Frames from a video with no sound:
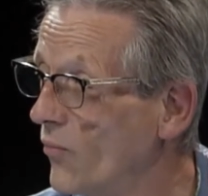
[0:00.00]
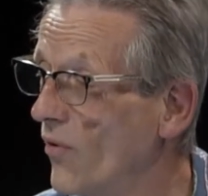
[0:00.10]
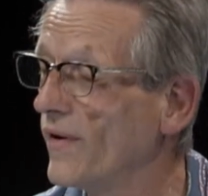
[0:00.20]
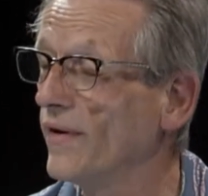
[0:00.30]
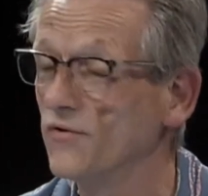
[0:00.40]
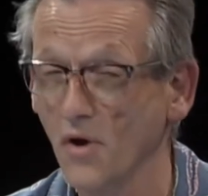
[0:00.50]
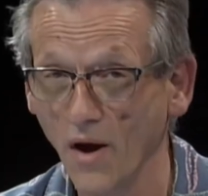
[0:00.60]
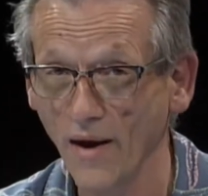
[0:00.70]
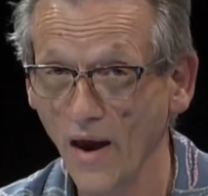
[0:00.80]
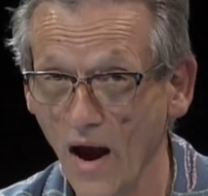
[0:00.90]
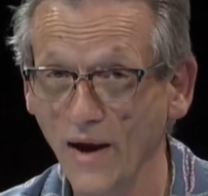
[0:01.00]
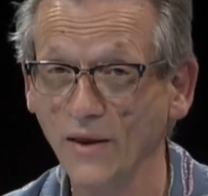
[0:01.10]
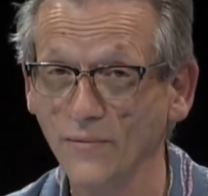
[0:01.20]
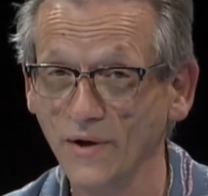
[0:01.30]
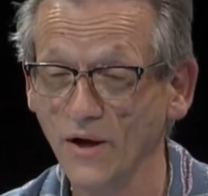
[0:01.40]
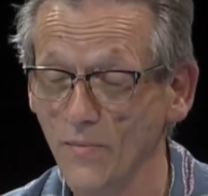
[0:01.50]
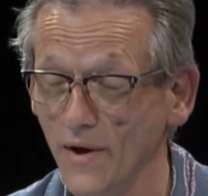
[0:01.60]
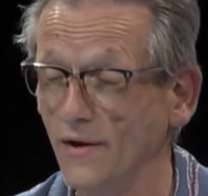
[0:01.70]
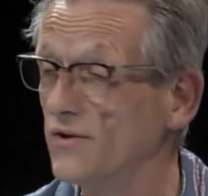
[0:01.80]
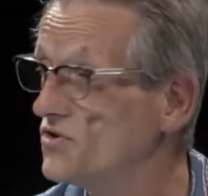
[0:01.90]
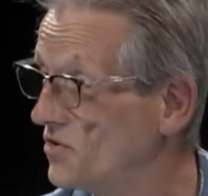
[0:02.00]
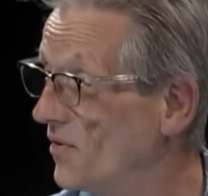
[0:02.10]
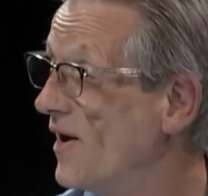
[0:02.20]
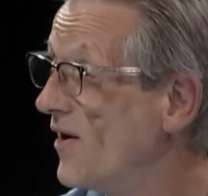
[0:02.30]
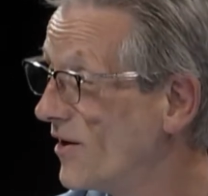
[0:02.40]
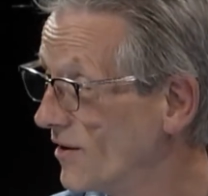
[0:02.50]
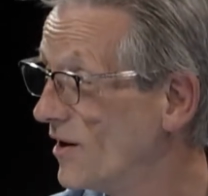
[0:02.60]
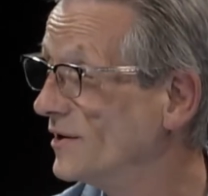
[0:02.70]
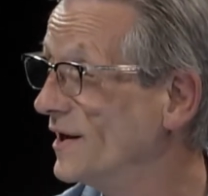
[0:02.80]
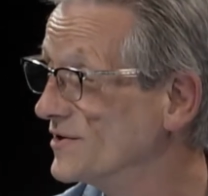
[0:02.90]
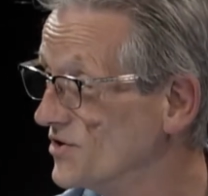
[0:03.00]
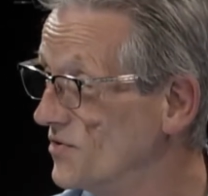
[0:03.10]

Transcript: book, and so I highly recommend it to our audience.